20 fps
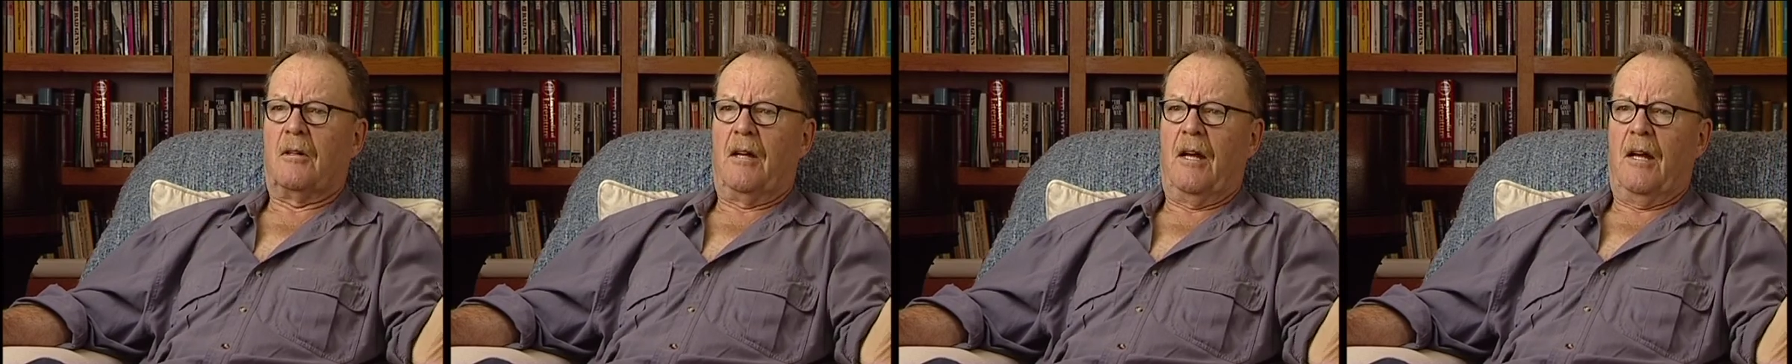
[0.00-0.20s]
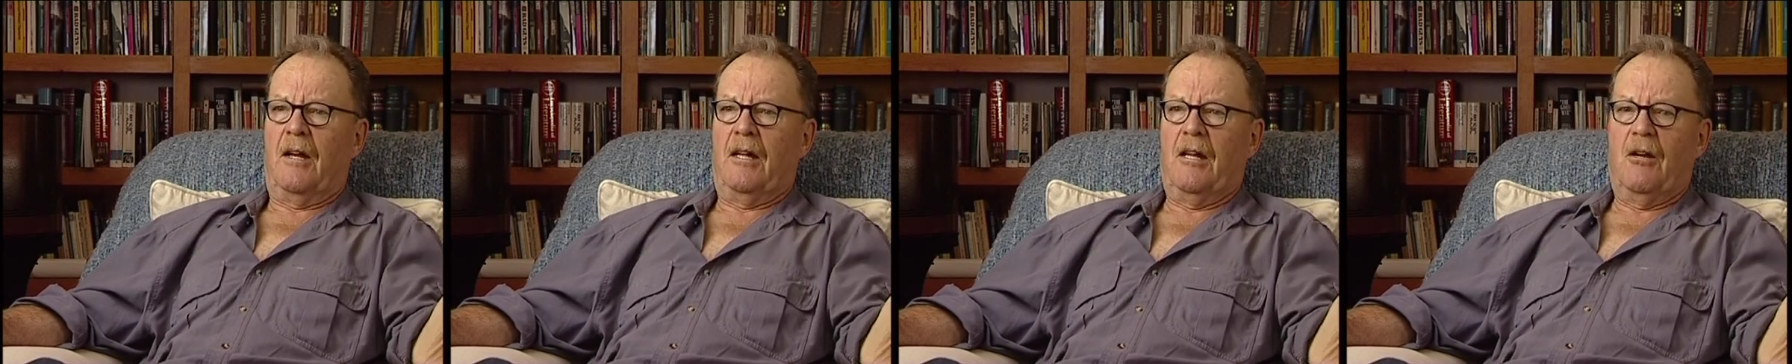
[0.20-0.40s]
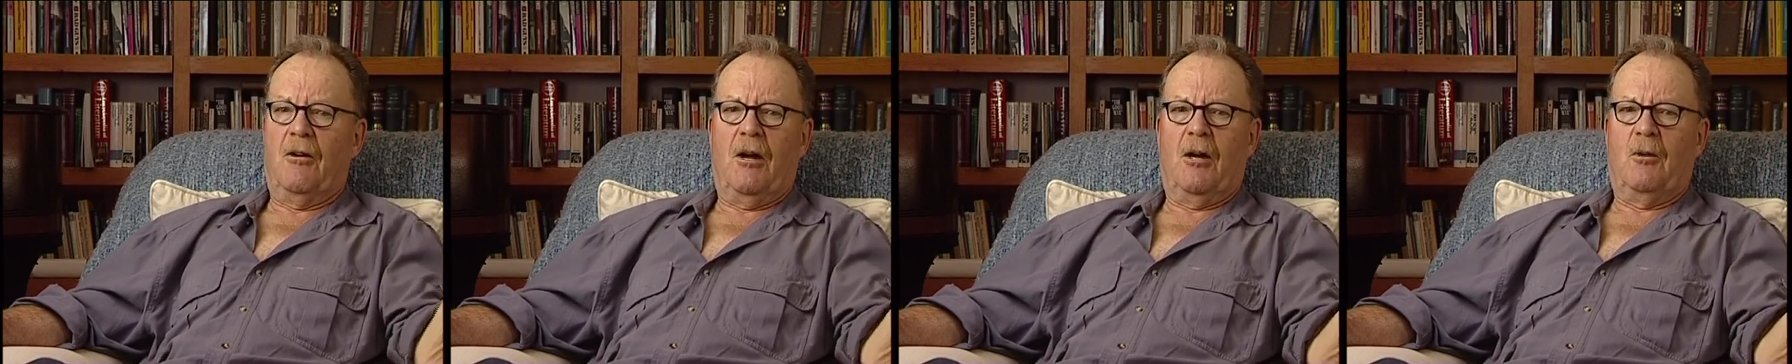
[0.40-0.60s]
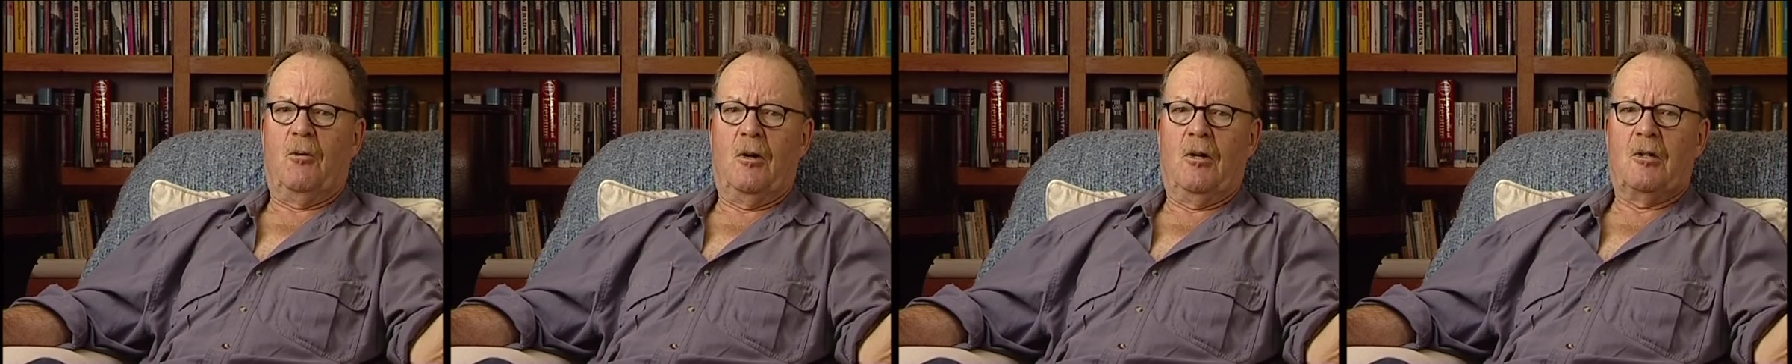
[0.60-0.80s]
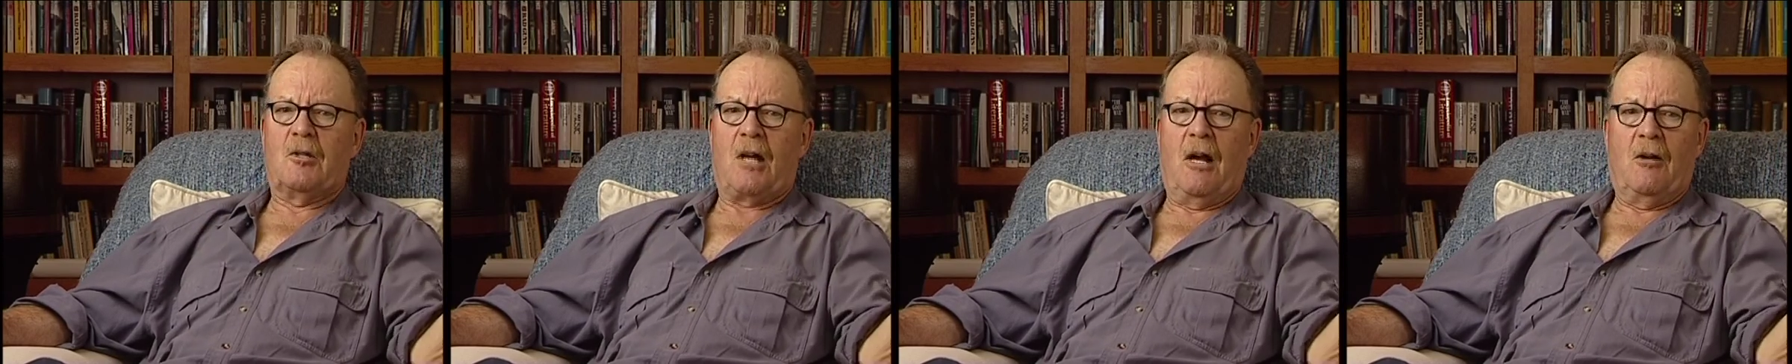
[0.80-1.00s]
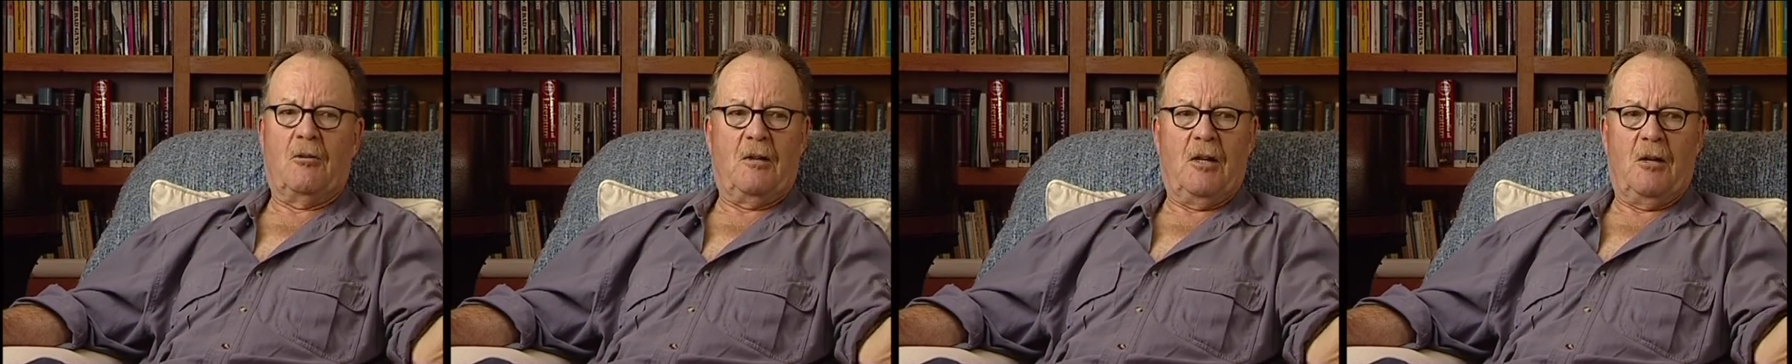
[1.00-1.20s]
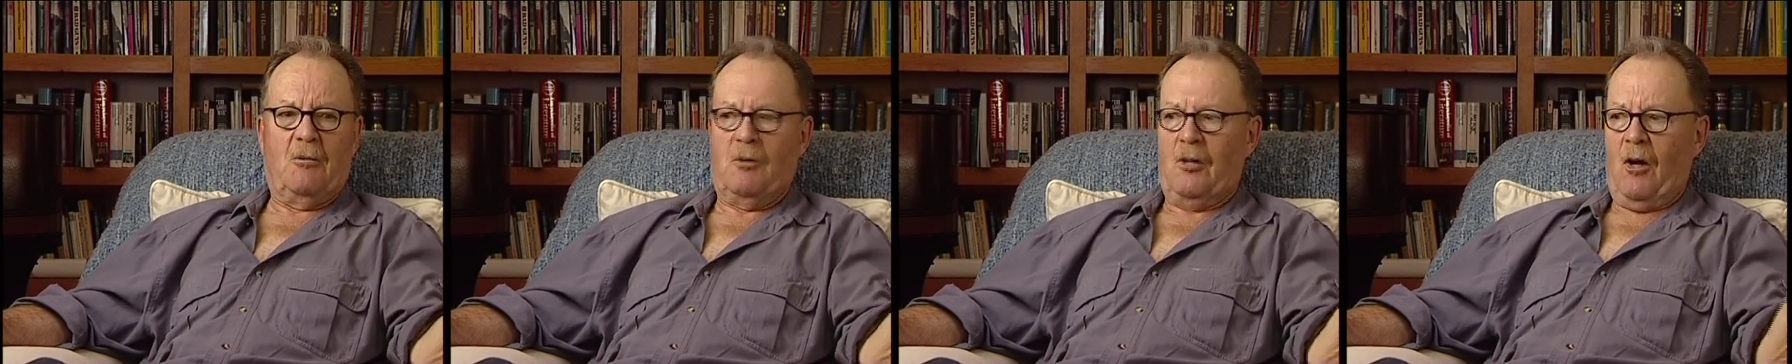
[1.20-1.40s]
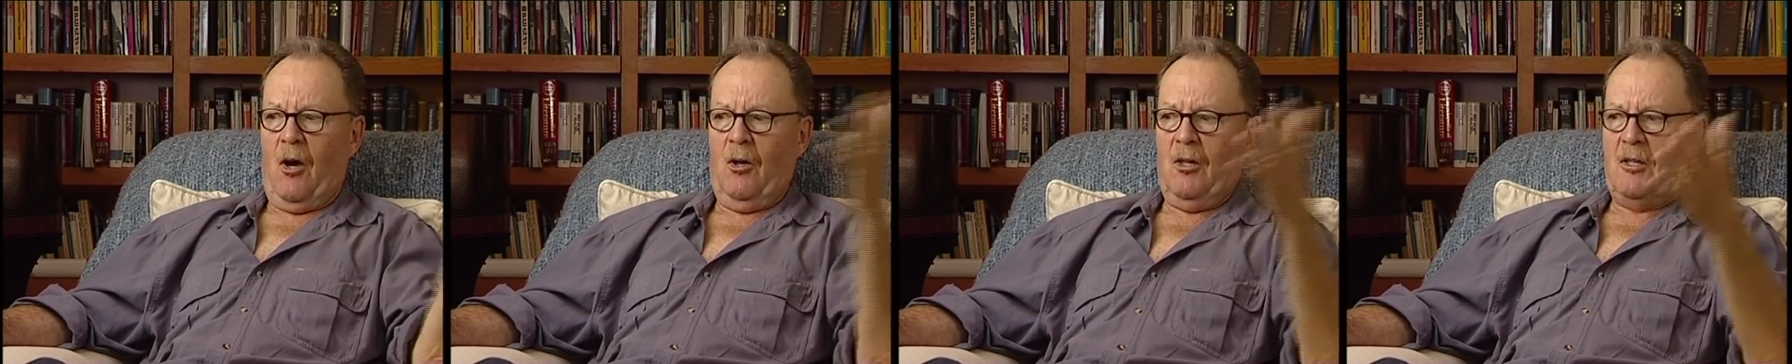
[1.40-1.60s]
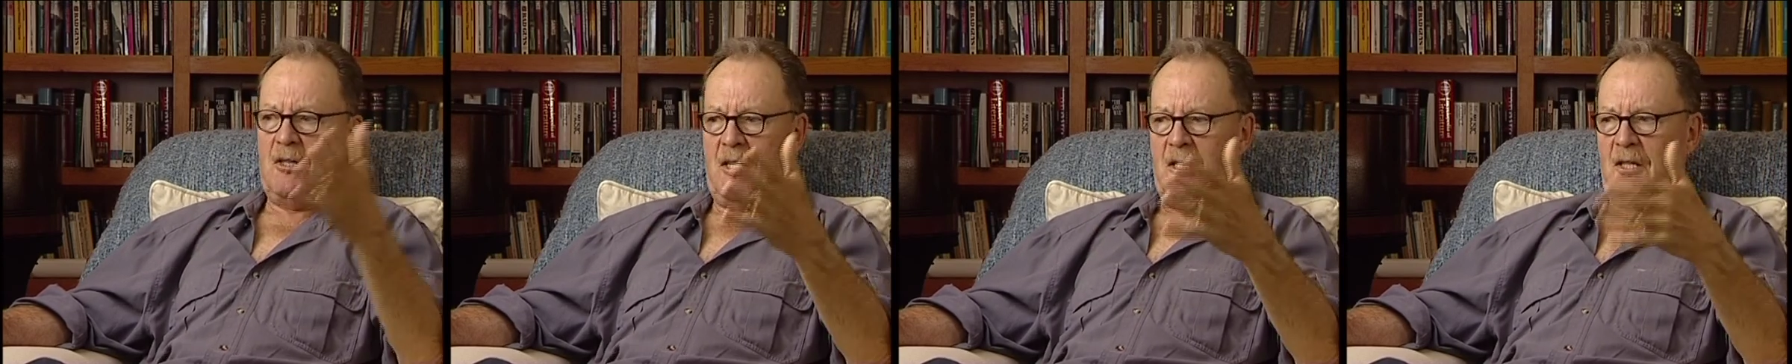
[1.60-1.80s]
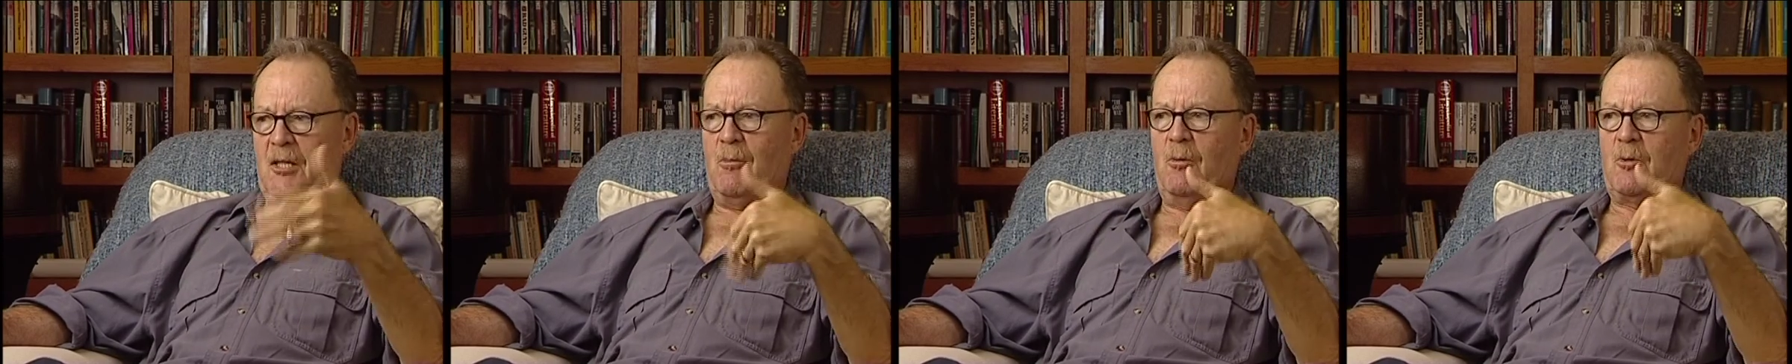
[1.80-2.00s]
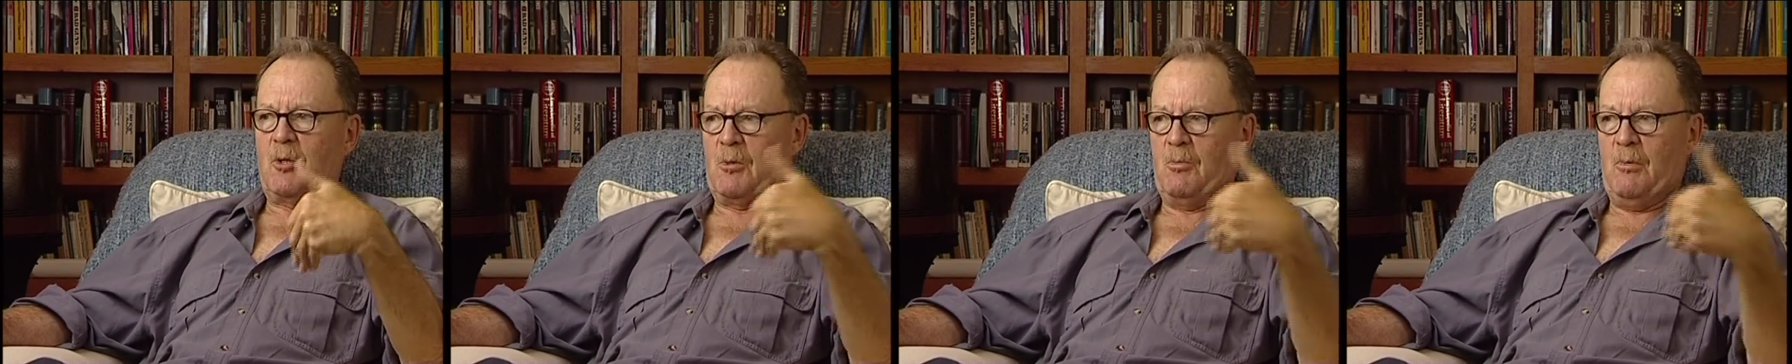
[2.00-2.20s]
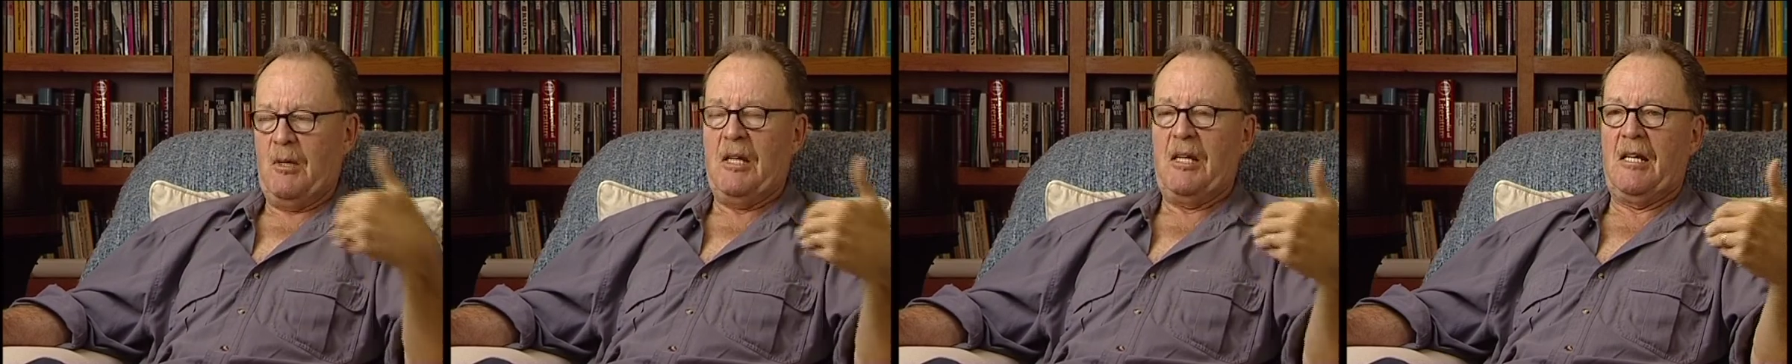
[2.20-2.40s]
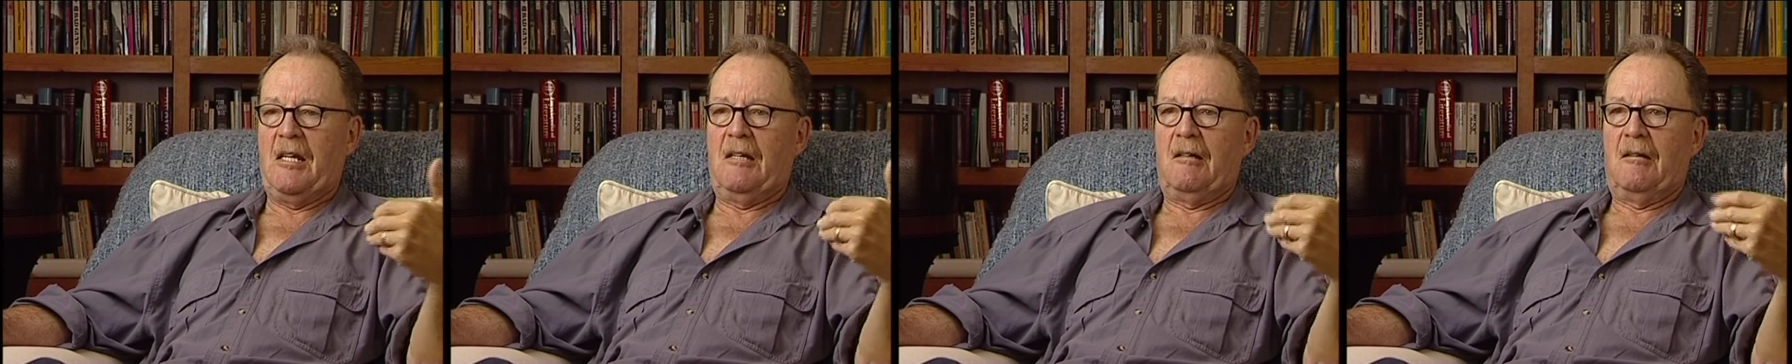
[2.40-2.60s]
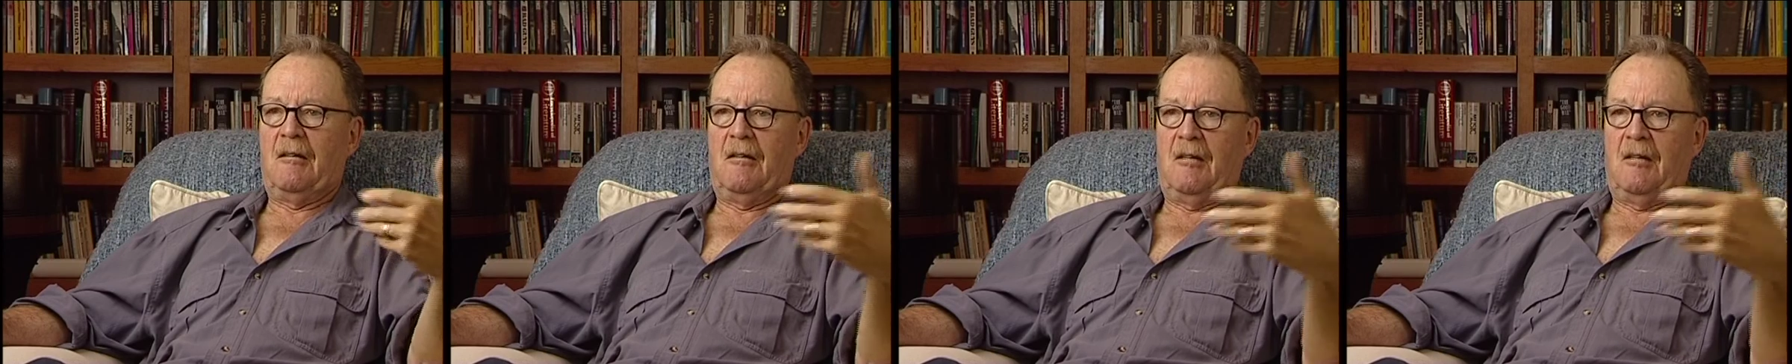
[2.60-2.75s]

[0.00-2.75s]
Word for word: And here I was out there with all these Eskimos speaking.